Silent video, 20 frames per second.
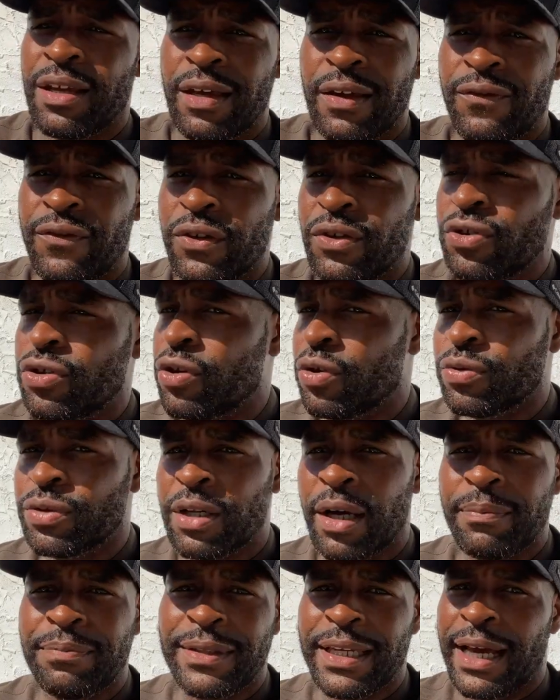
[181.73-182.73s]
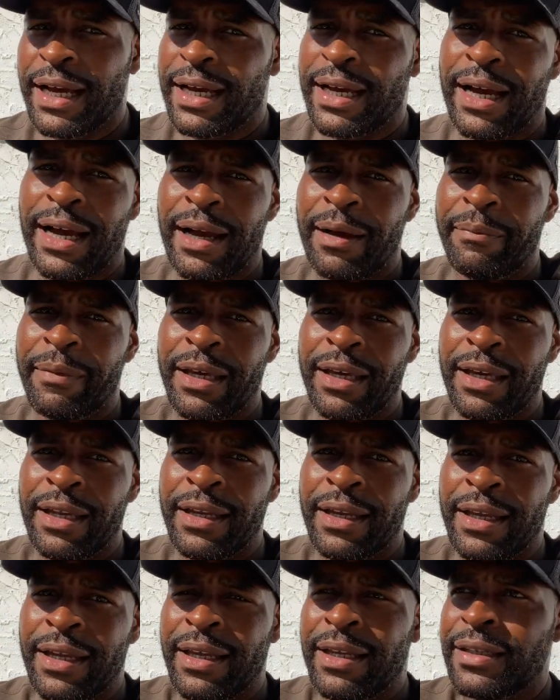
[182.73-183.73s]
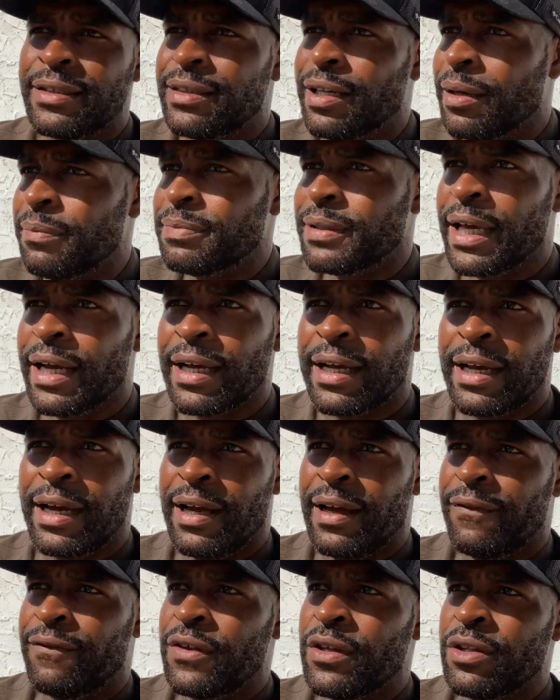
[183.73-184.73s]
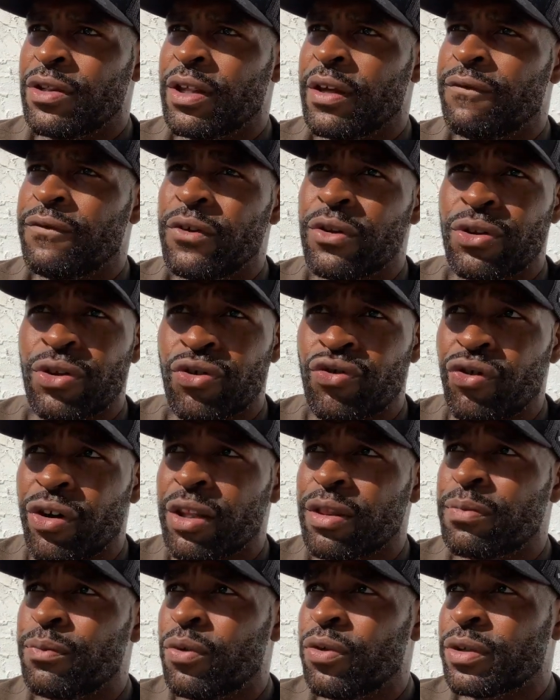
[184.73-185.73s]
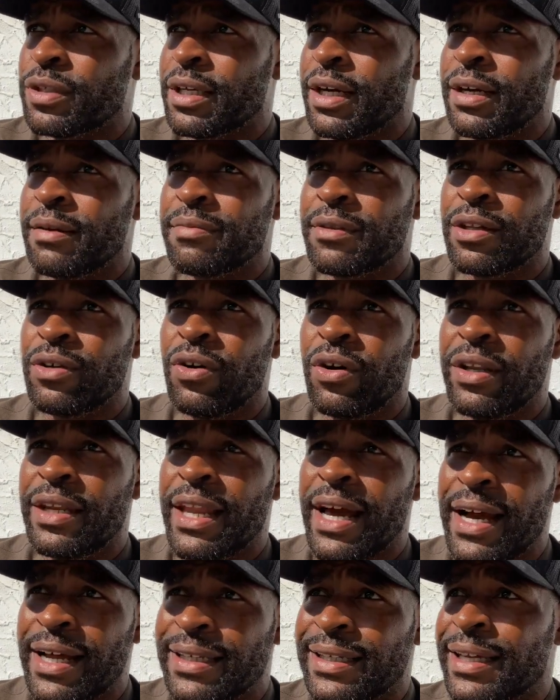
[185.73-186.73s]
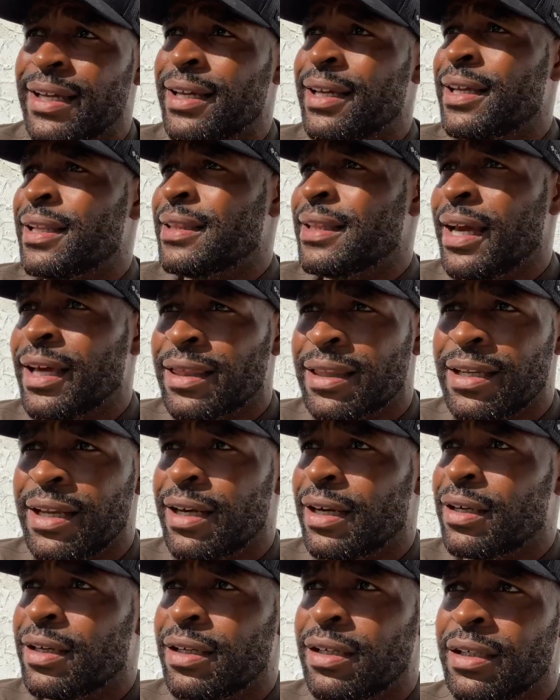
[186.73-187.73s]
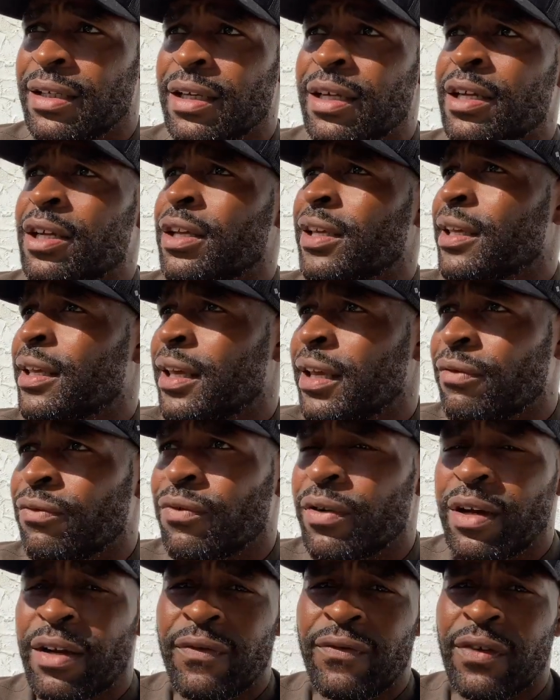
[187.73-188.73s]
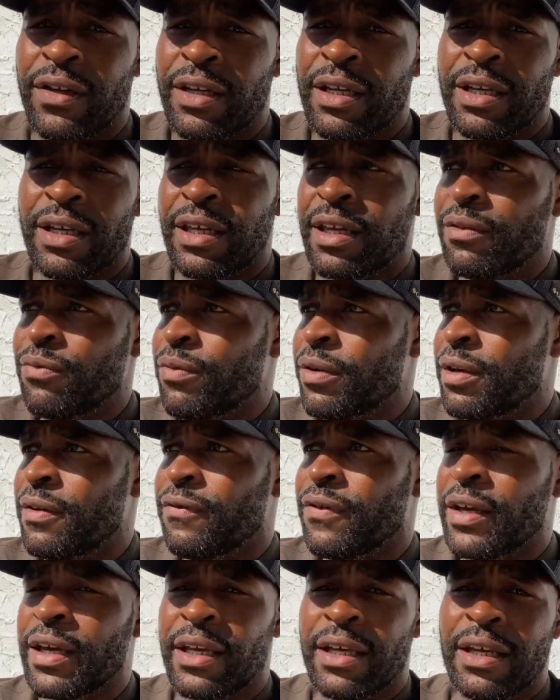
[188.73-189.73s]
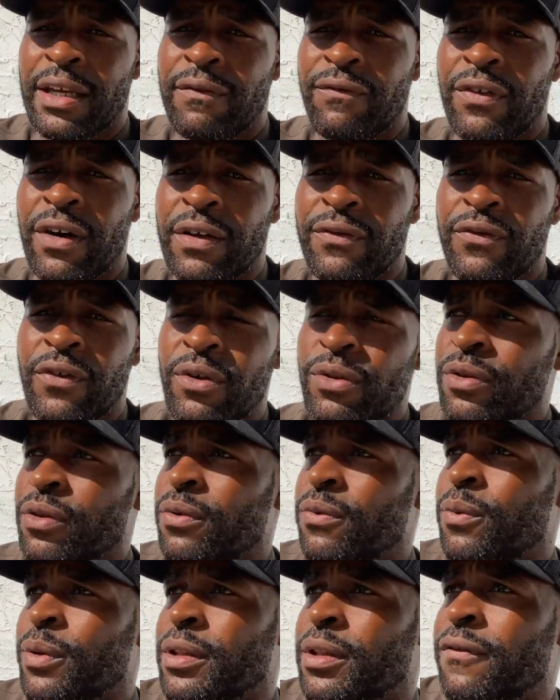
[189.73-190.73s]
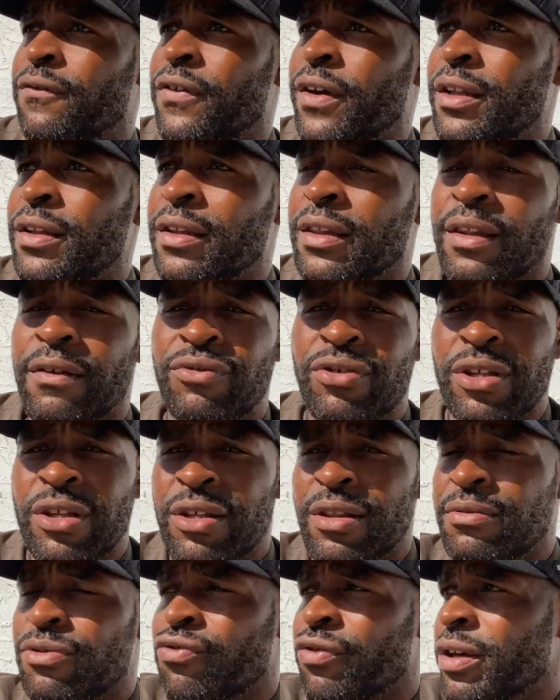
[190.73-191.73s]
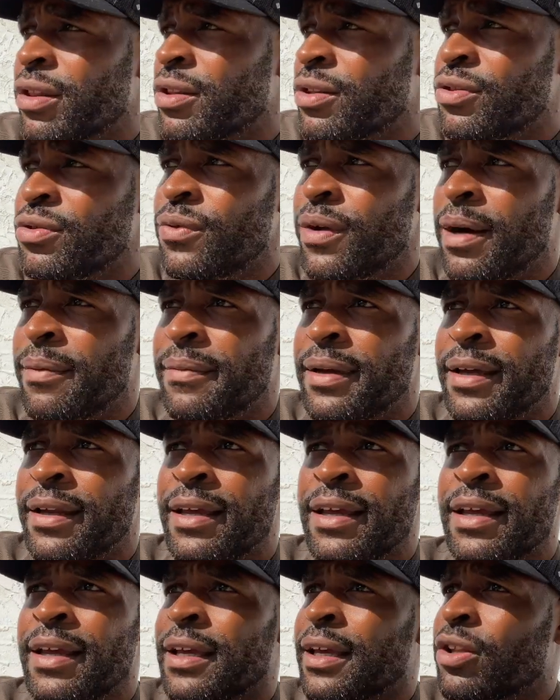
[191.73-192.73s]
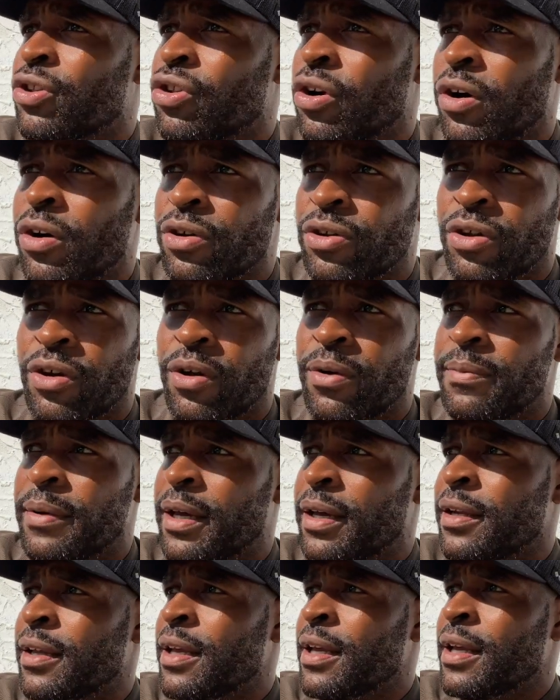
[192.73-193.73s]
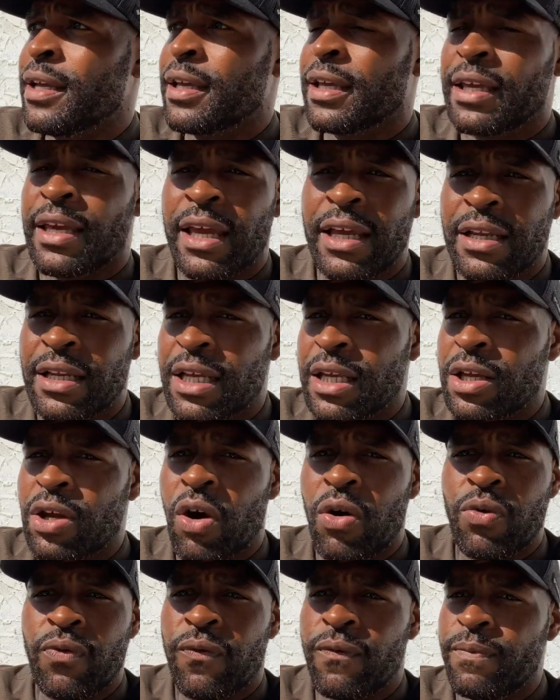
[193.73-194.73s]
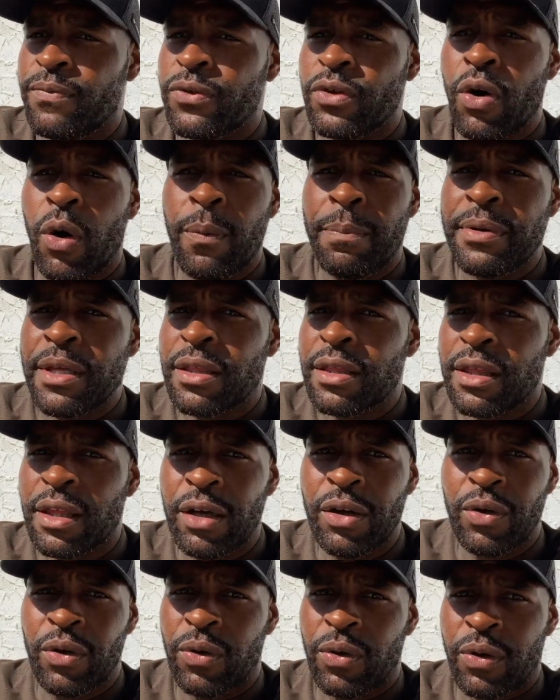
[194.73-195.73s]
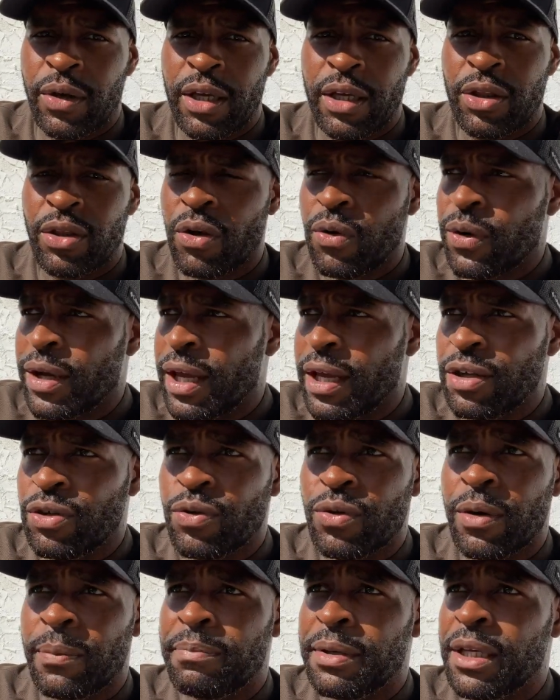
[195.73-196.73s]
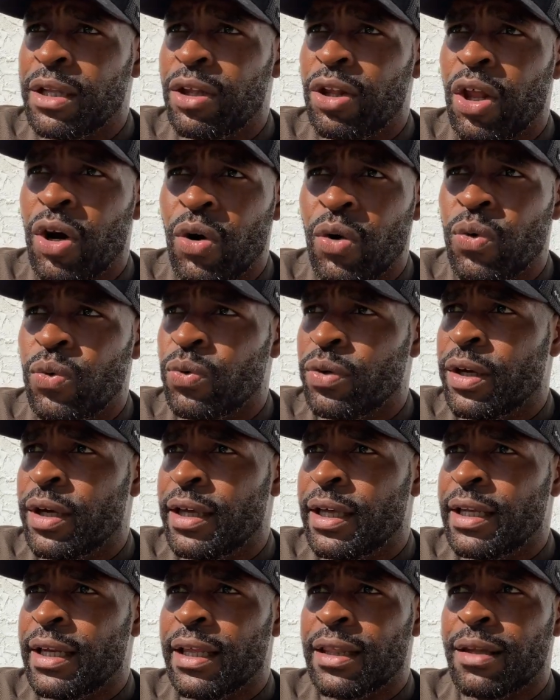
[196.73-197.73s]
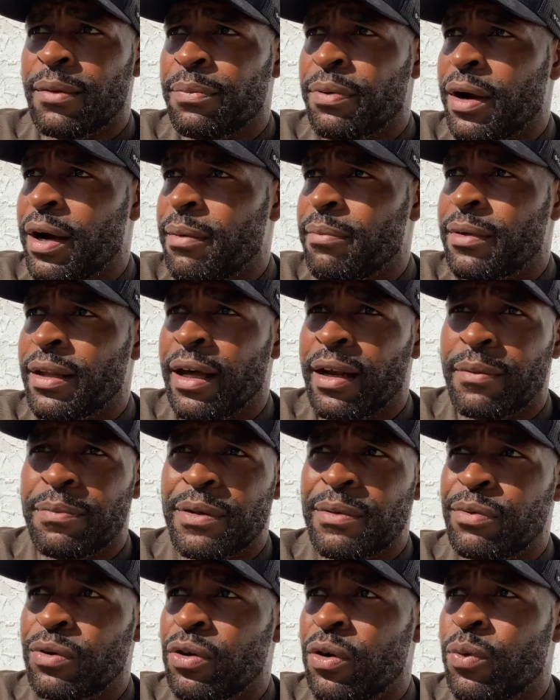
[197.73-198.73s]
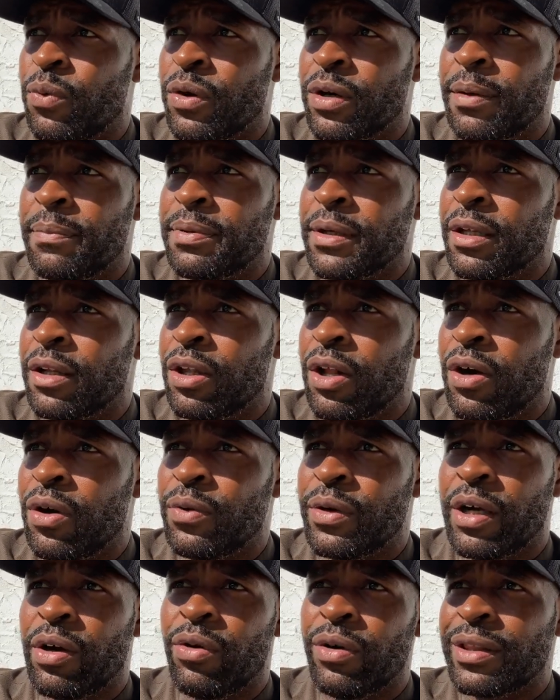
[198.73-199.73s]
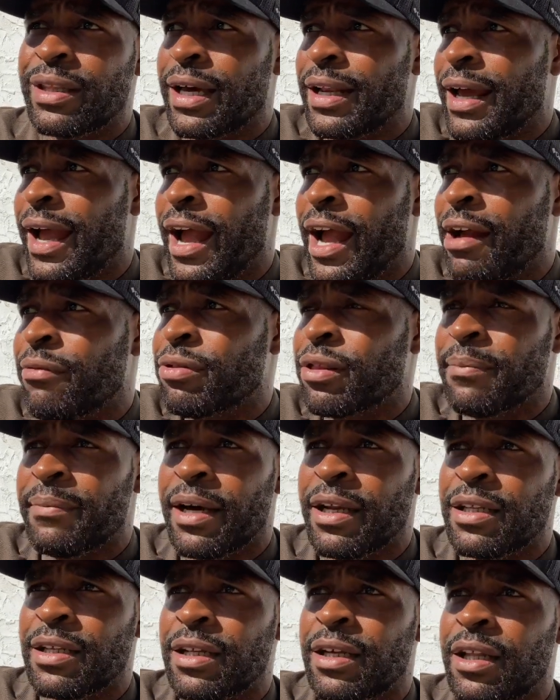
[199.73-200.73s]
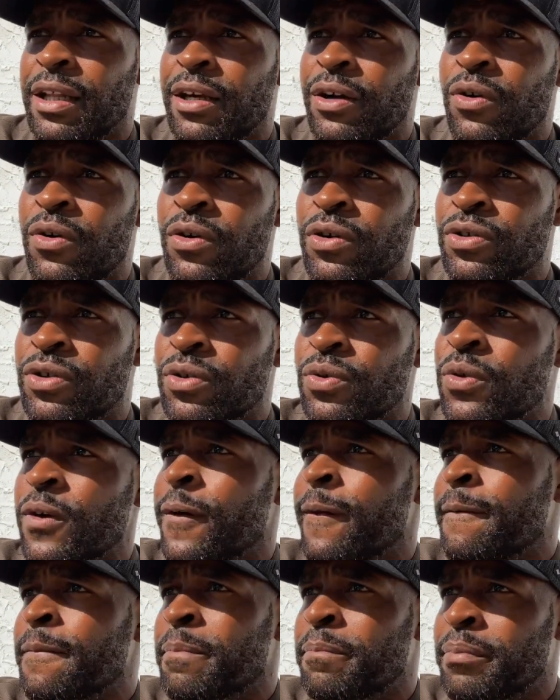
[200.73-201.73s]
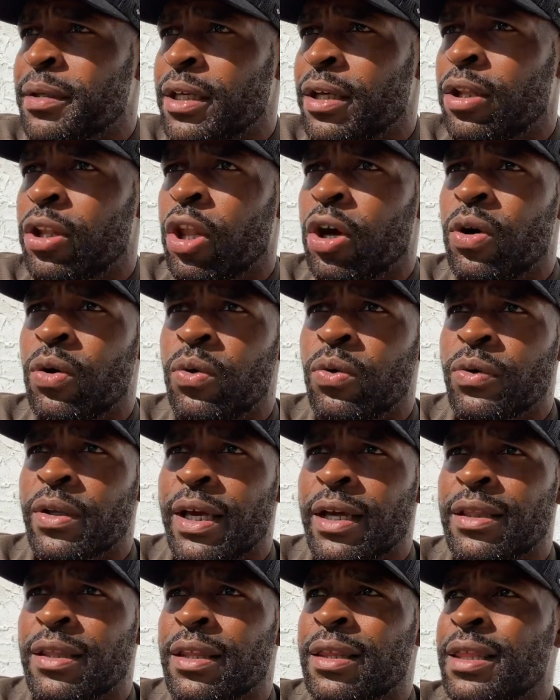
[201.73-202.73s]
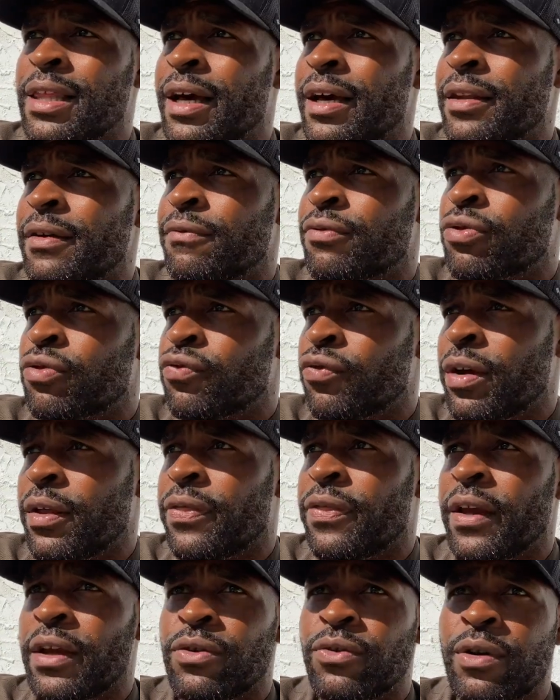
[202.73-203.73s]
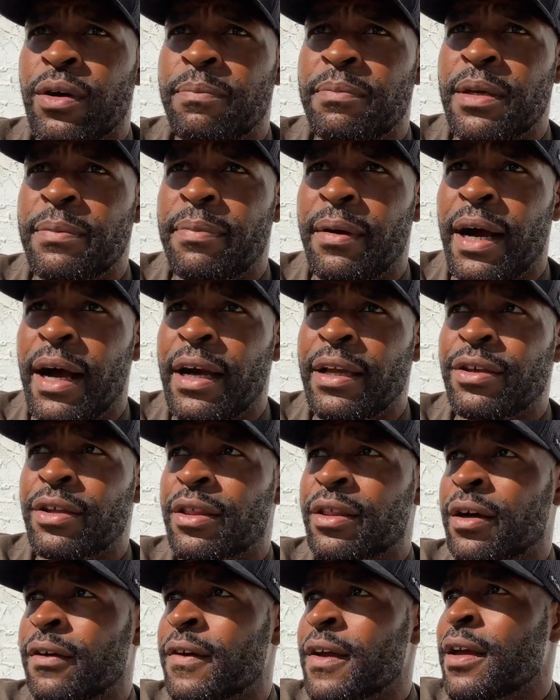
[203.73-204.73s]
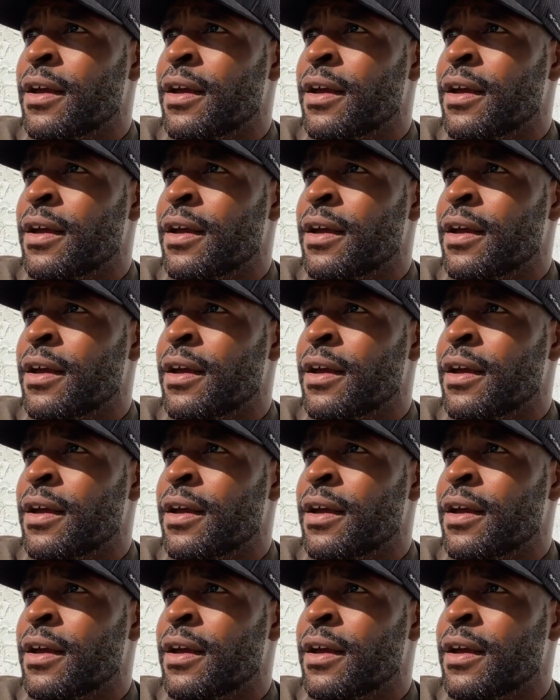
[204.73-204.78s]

If you, you know, dump that guy, man. Dump that guy. If he's, if you're stressed more times than not, that's not good. Get rid of it. Get rid of it, and, and vice versa with the fellas. If she's stressing you out, man, charge her, man. Get go go be single. It's okay. You could be alone. And that's the problem. A lot of people don't want to be alone. They always got to have somebody to cling on to. Be alone. That's a sign of strength that you could be behind yourself,